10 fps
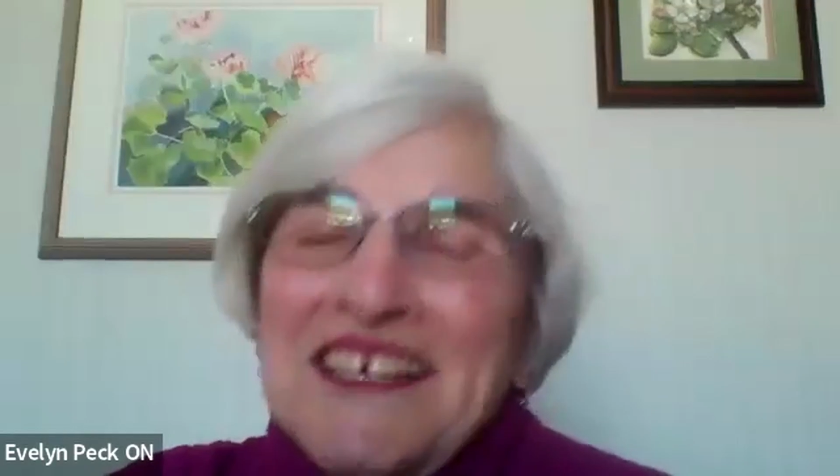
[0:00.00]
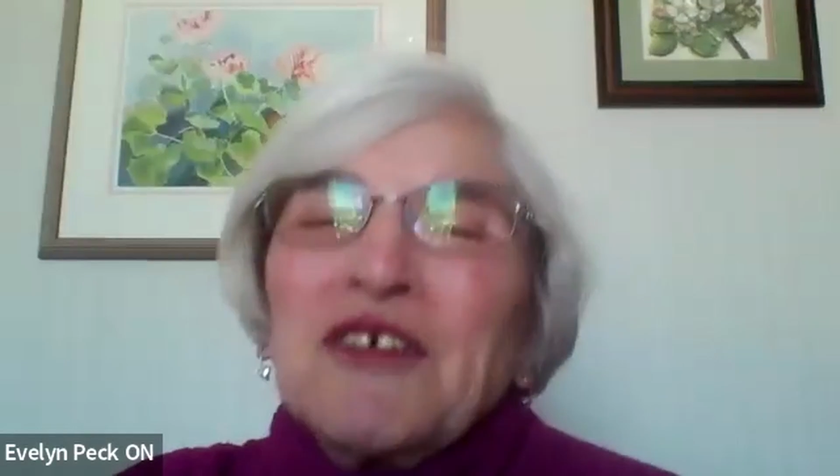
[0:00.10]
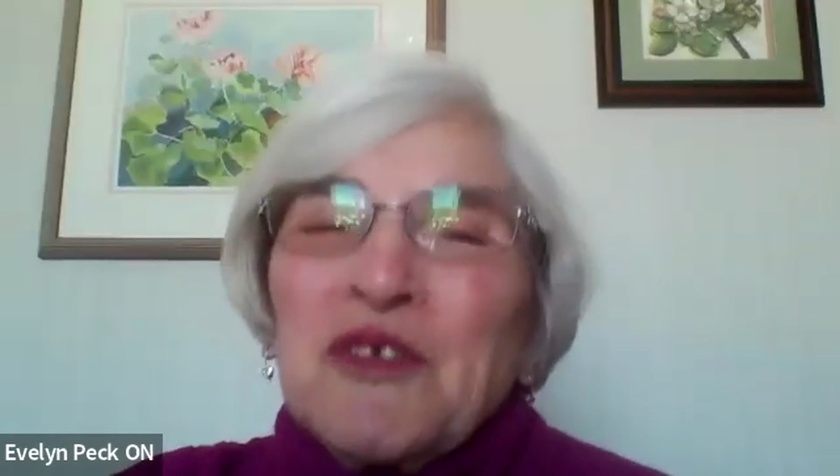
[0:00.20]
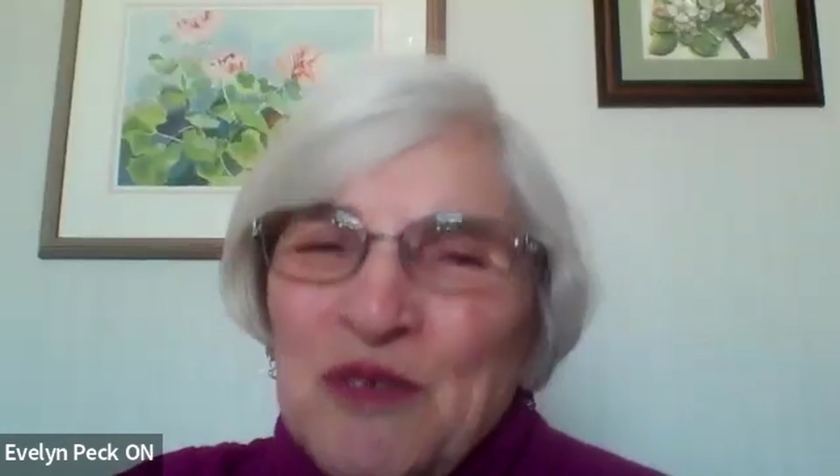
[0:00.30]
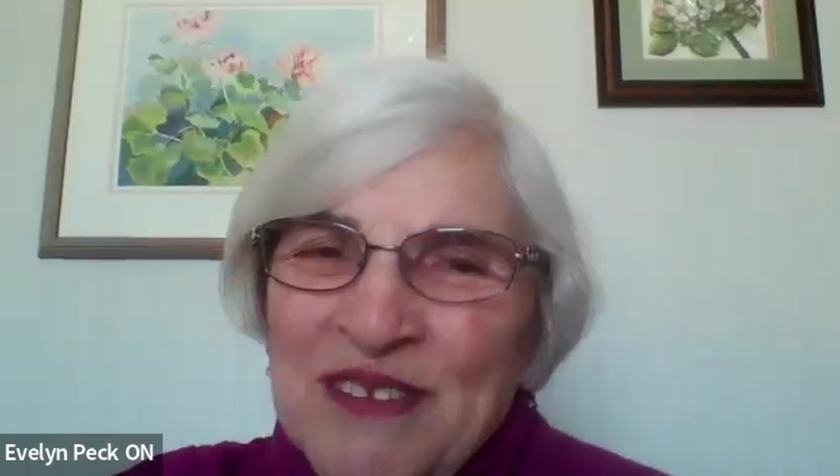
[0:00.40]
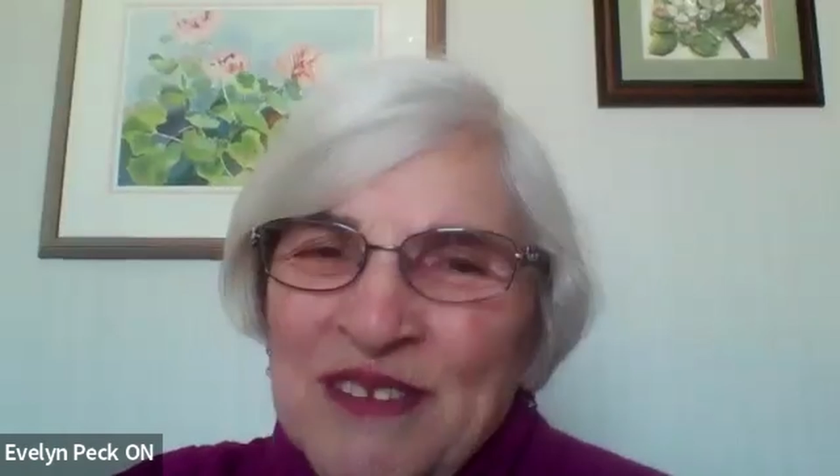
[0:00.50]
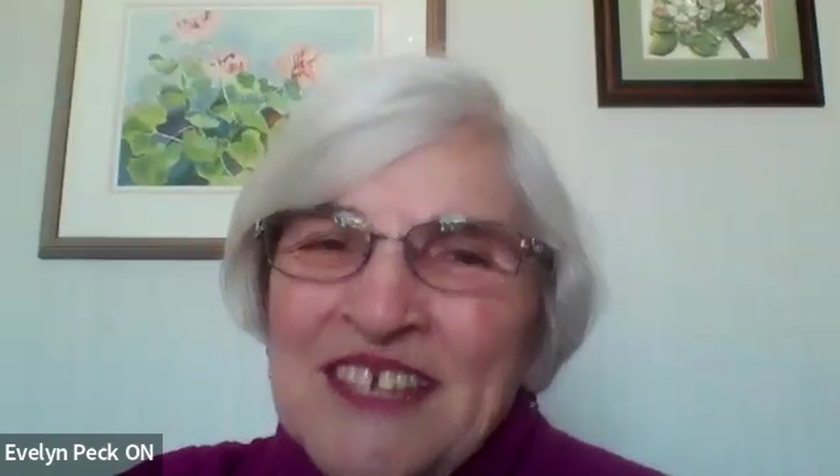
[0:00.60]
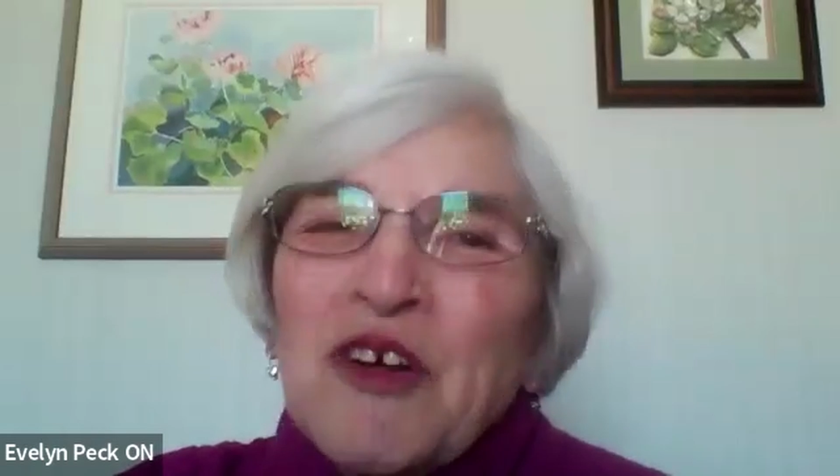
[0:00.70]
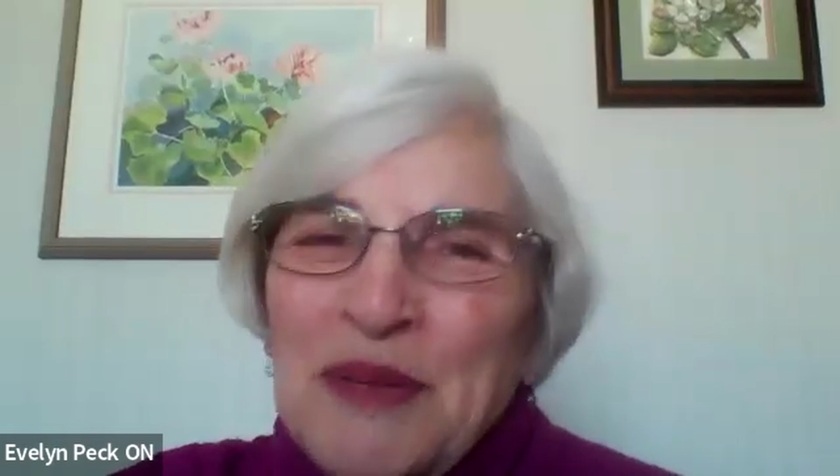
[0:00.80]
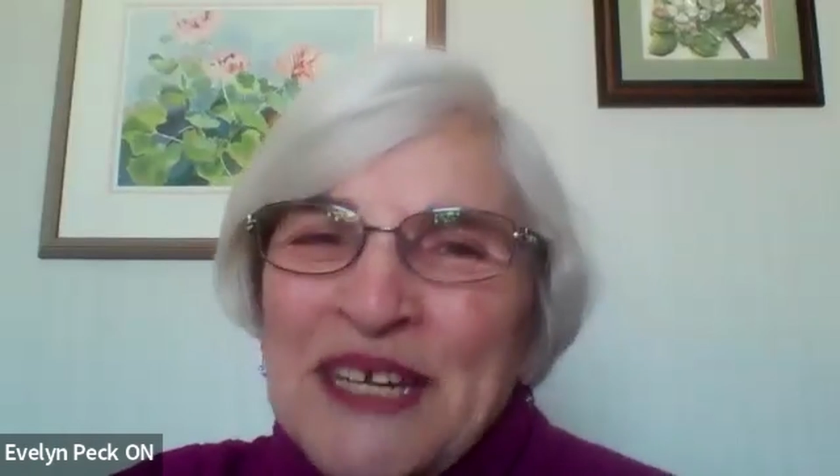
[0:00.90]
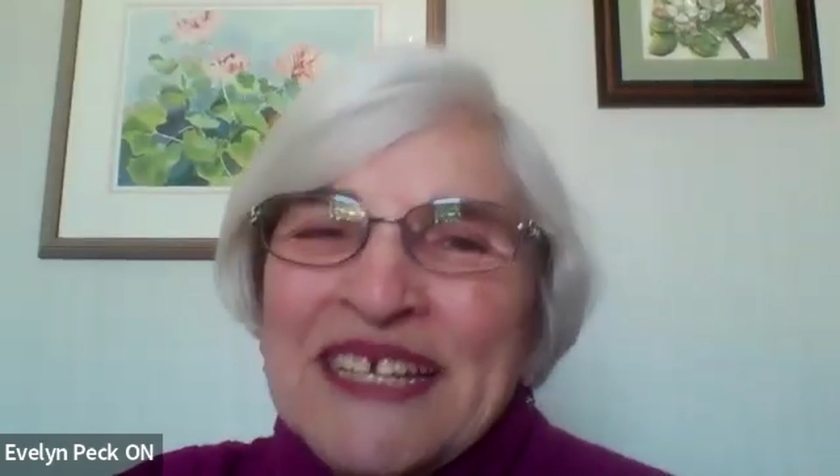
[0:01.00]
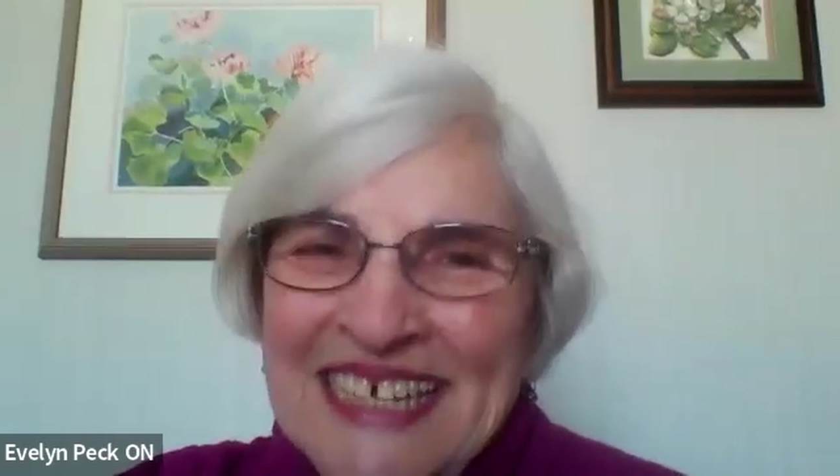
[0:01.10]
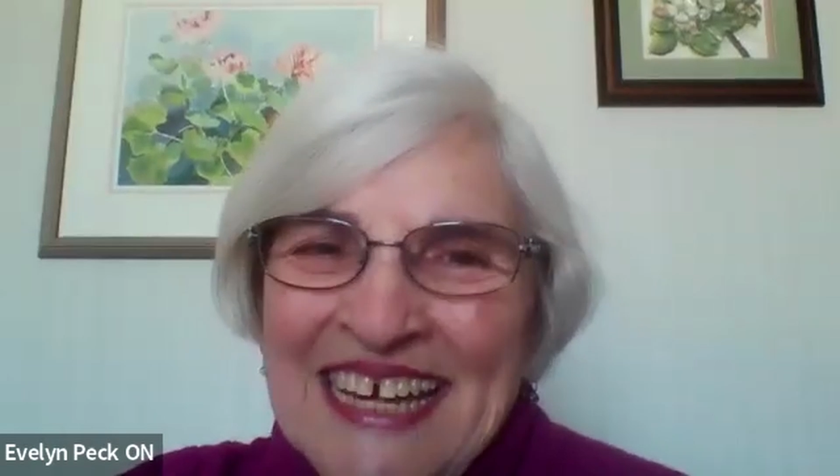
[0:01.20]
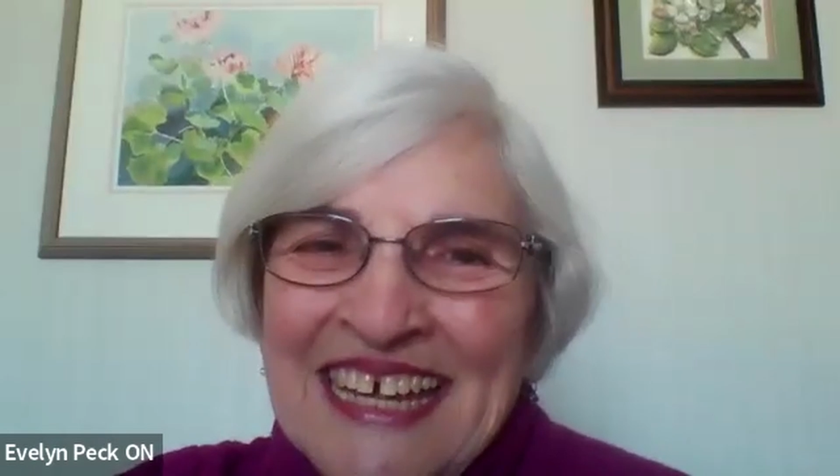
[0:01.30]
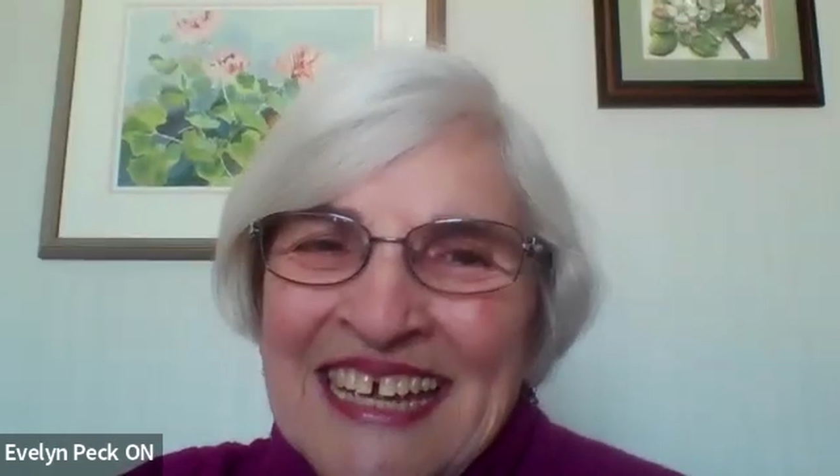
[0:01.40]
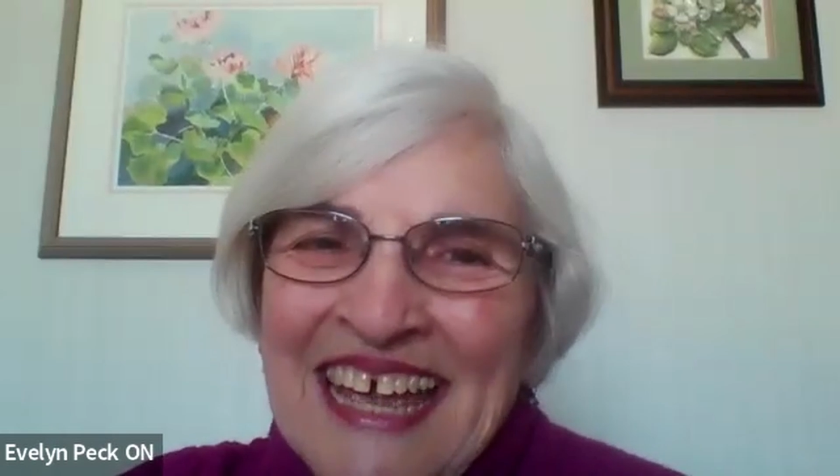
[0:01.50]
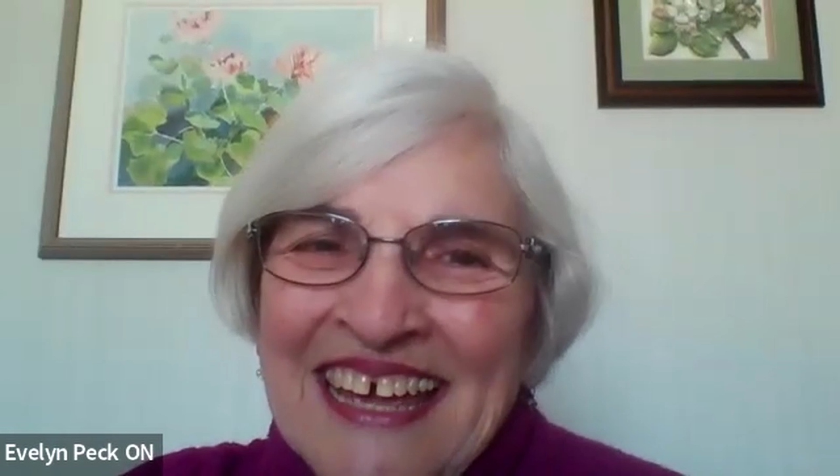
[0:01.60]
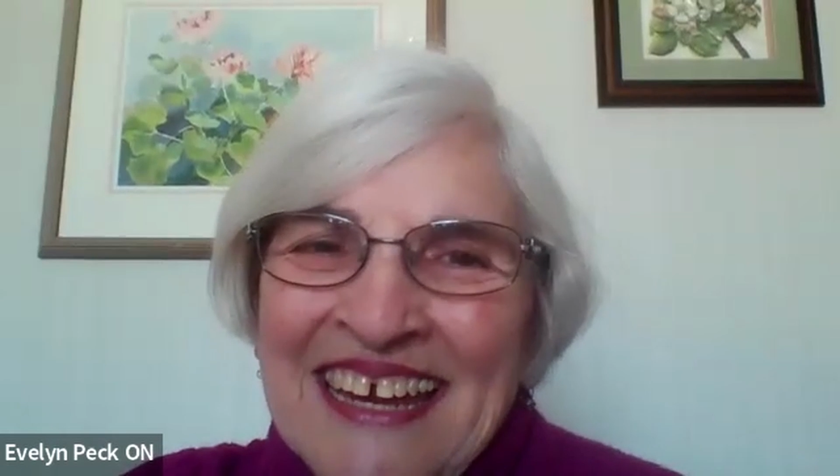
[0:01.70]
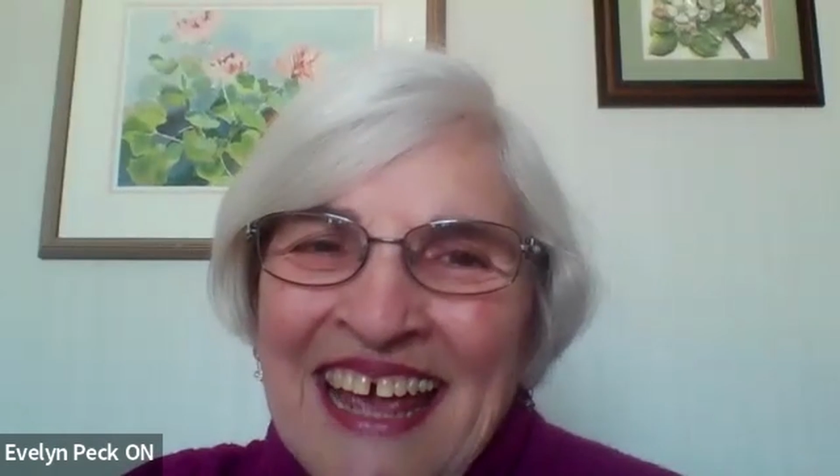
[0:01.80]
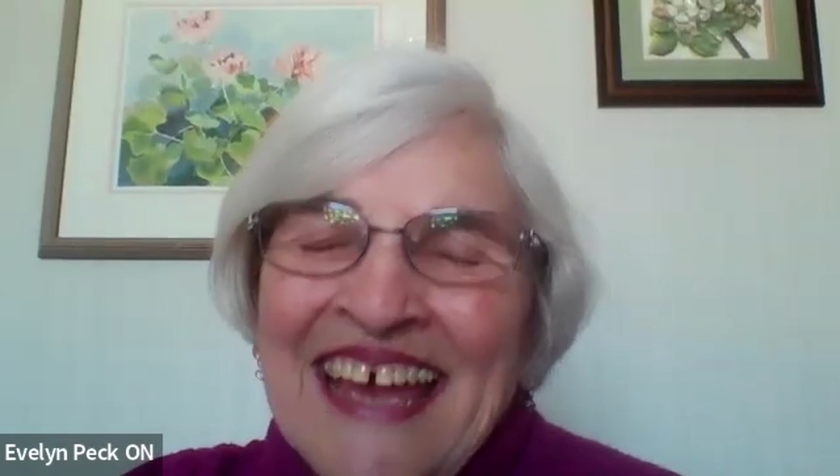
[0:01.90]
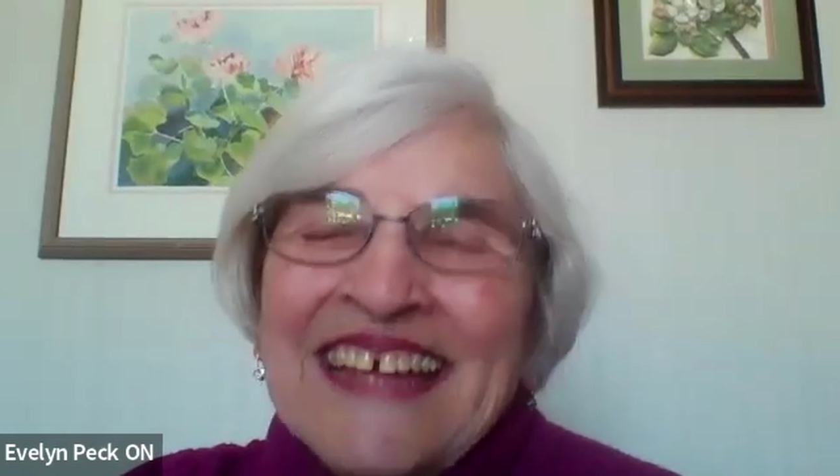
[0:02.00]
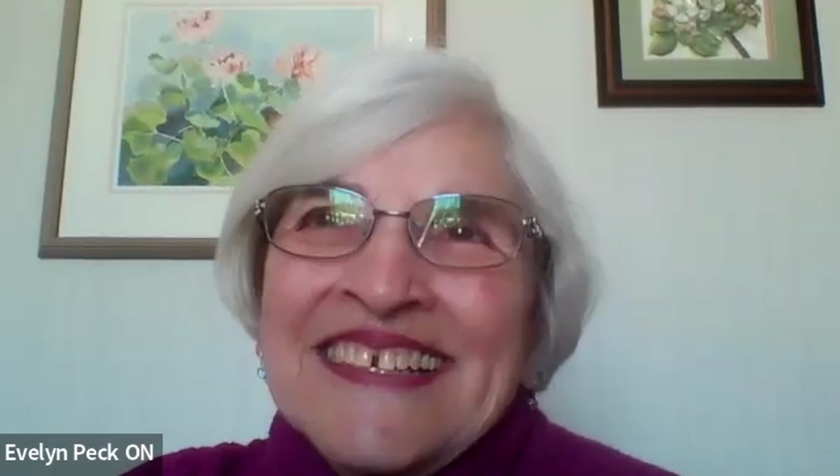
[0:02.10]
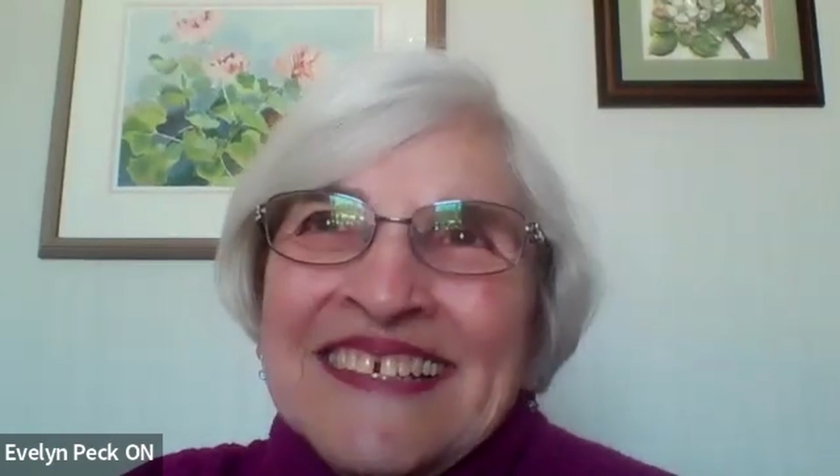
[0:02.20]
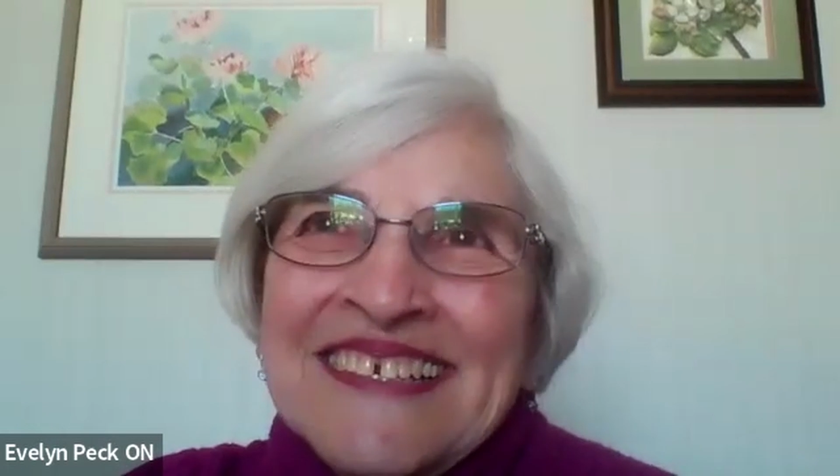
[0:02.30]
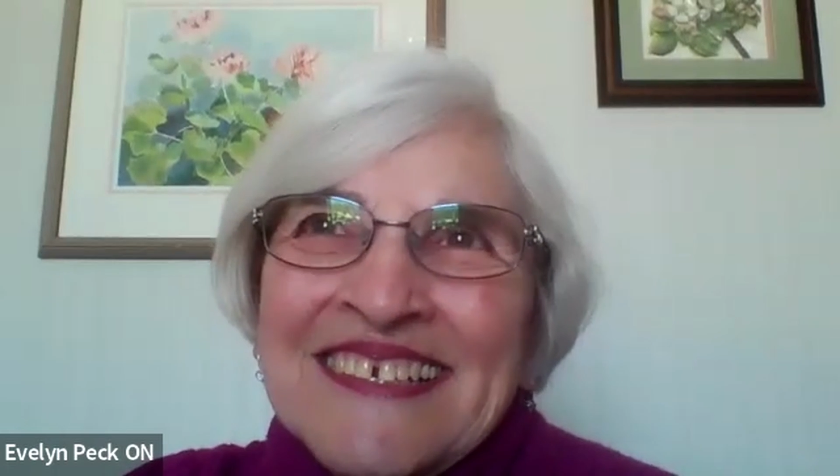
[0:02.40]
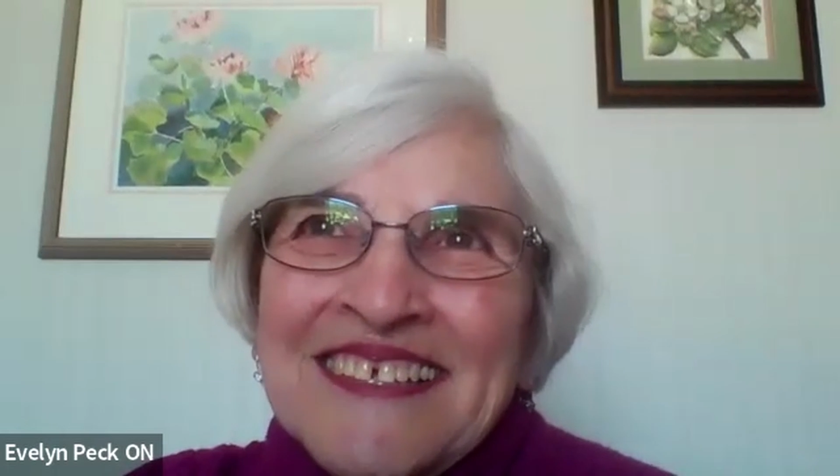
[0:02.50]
know the opening day and